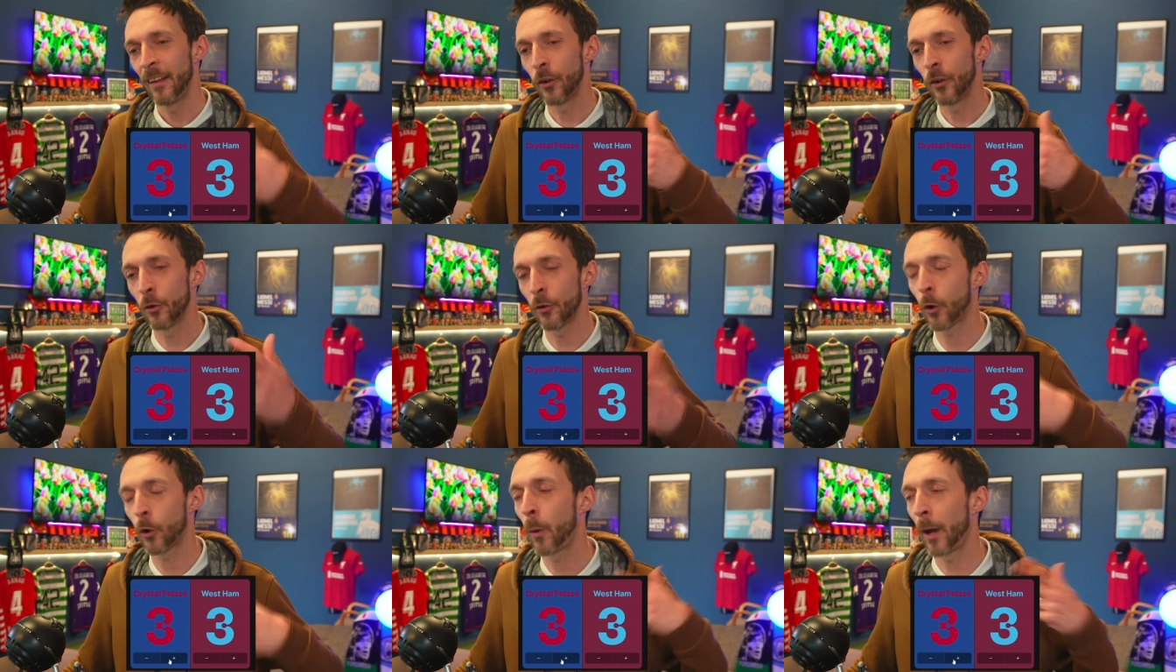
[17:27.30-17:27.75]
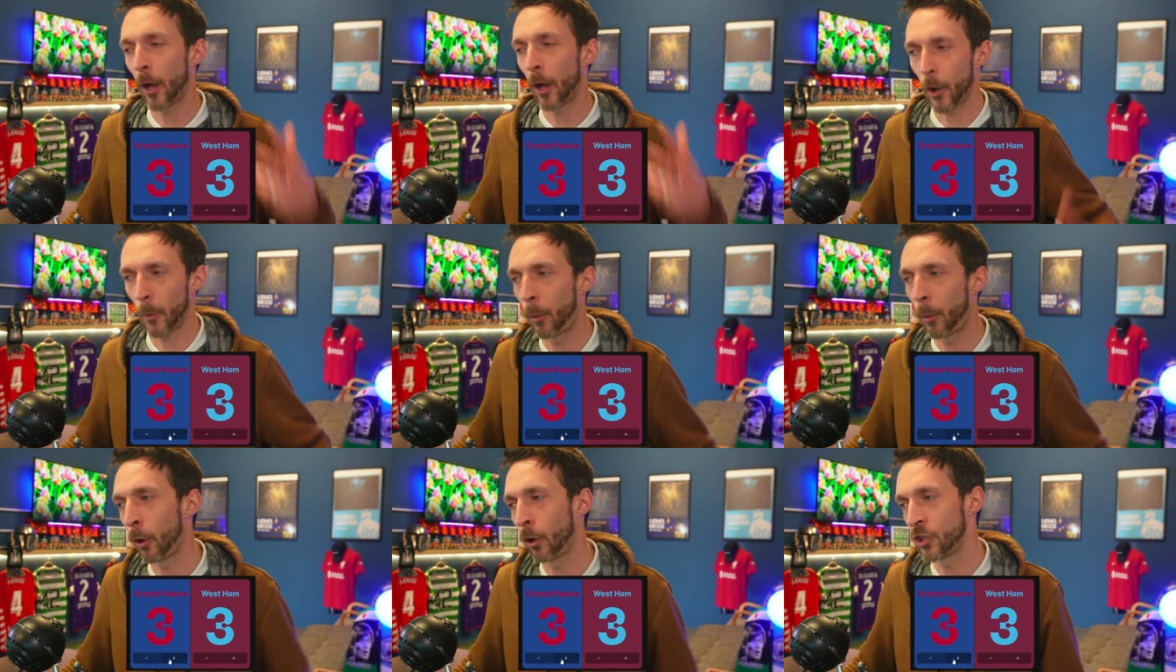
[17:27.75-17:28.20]
You know, they're quite
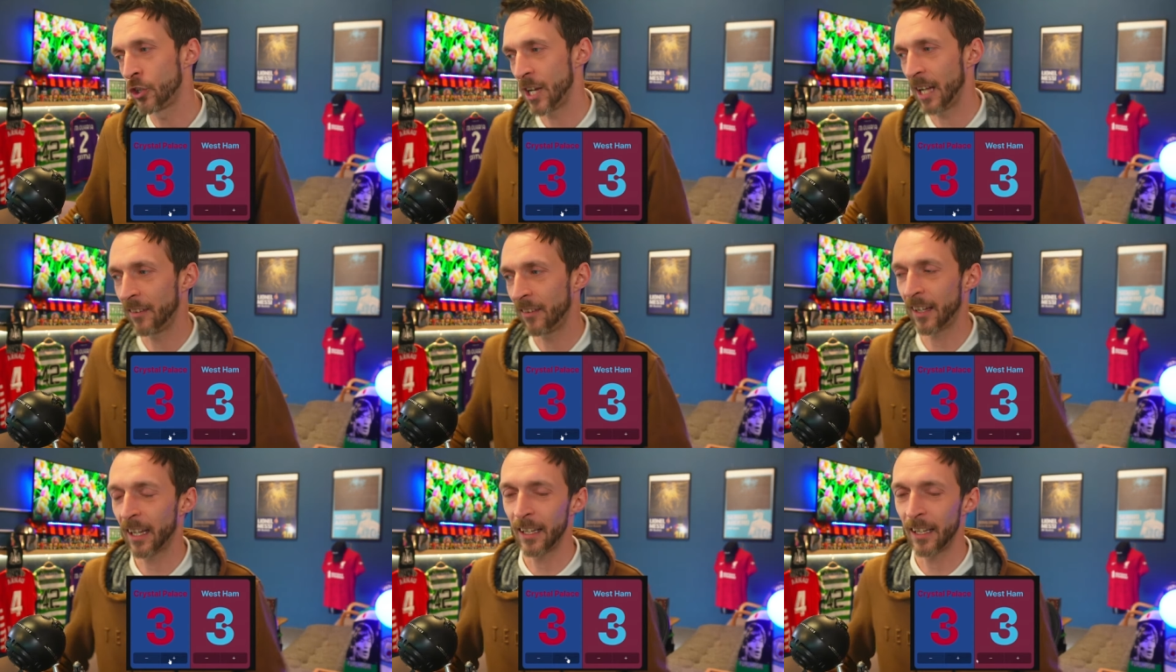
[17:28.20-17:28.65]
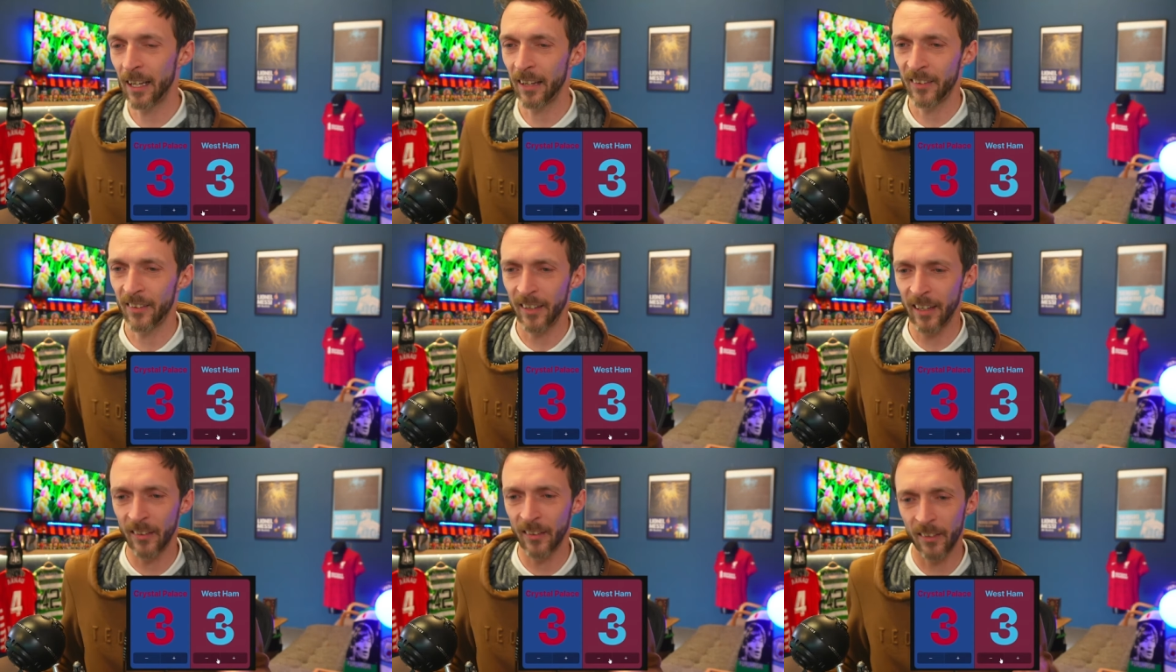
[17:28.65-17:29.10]
unapologetic in
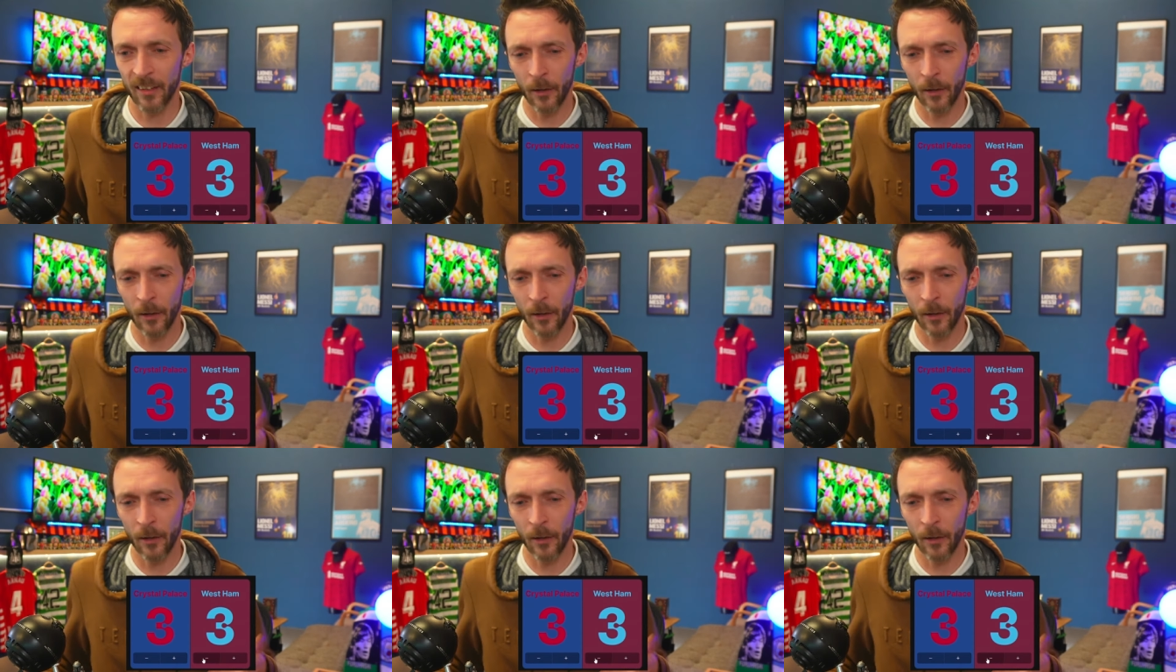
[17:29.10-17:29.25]
that sense.